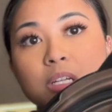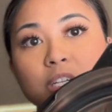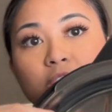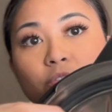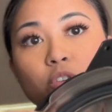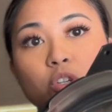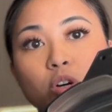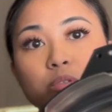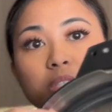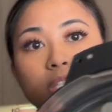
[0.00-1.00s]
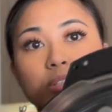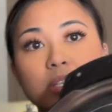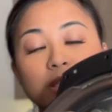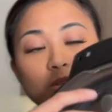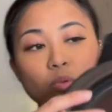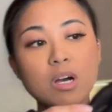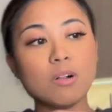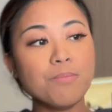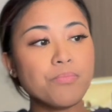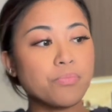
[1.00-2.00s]
Because if you don't seal this
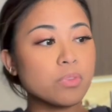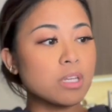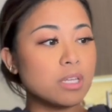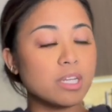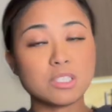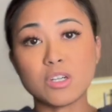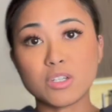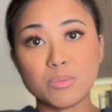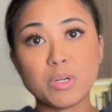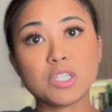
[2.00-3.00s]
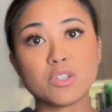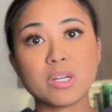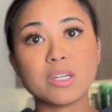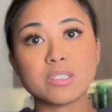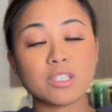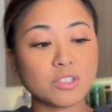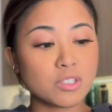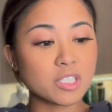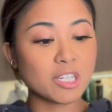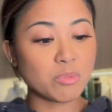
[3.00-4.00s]
well, it's not going to pressurize, and you're
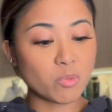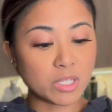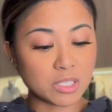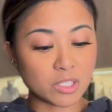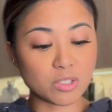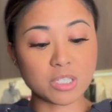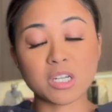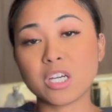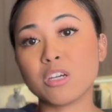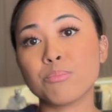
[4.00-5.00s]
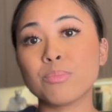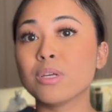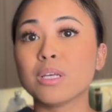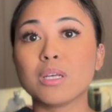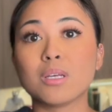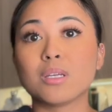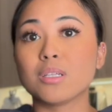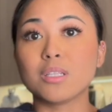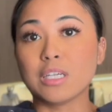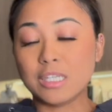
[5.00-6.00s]
just going to be wasting your time
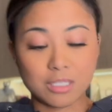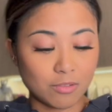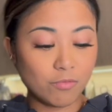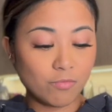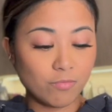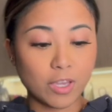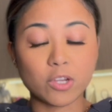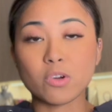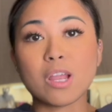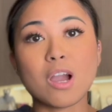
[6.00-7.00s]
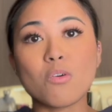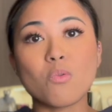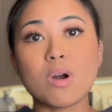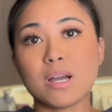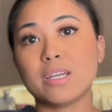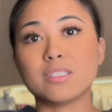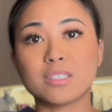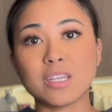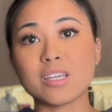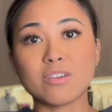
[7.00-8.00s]
like figuring out why
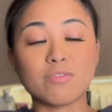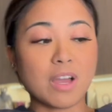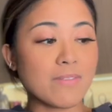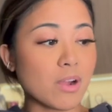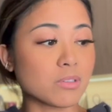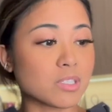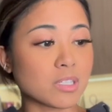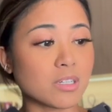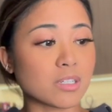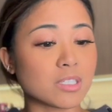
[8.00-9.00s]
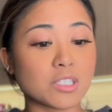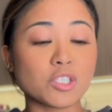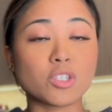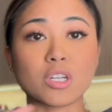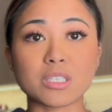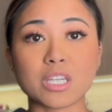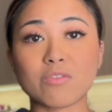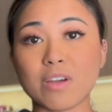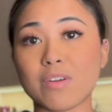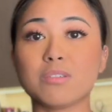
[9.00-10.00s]
it's taking 5 hours to cook, because it should not take
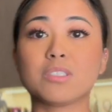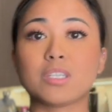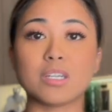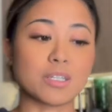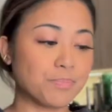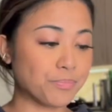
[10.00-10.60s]
5 hours to cook.